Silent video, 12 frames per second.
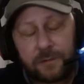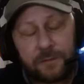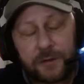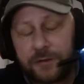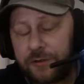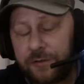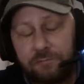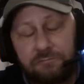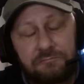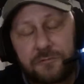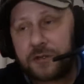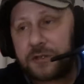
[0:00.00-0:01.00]
it
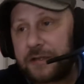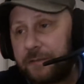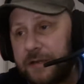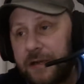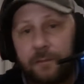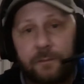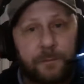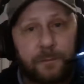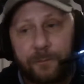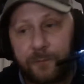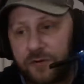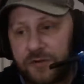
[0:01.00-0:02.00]
just seemed to get
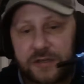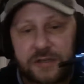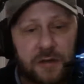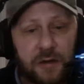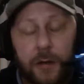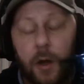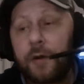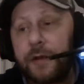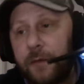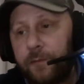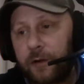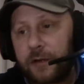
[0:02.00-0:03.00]
brushed aside. Oh, you're
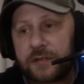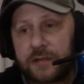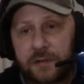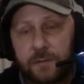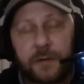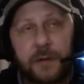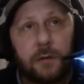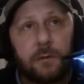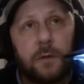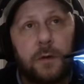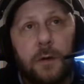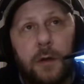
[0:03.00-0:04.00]
depressed. There's a pill.
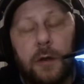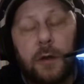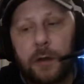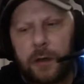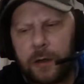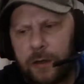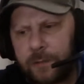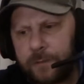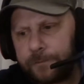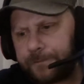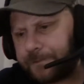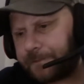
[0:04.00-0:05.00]
Um,